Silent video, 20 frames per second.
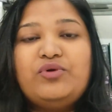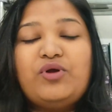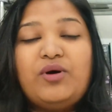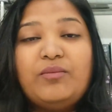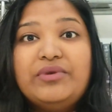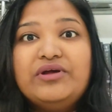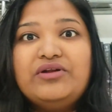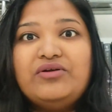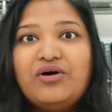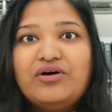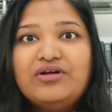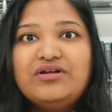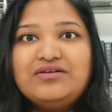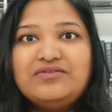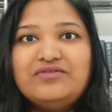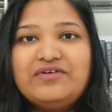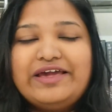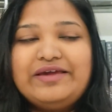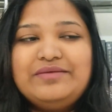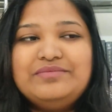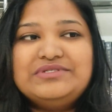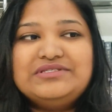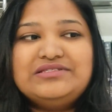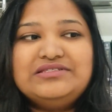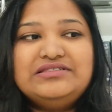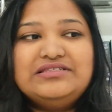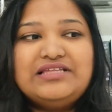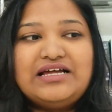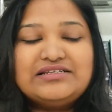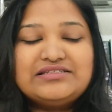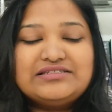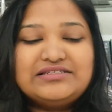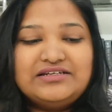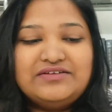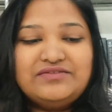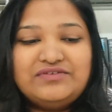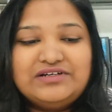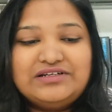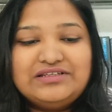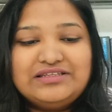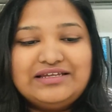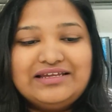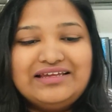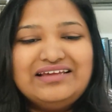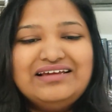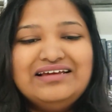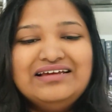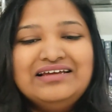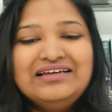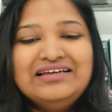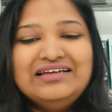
proper horror vibes, that's a different thing.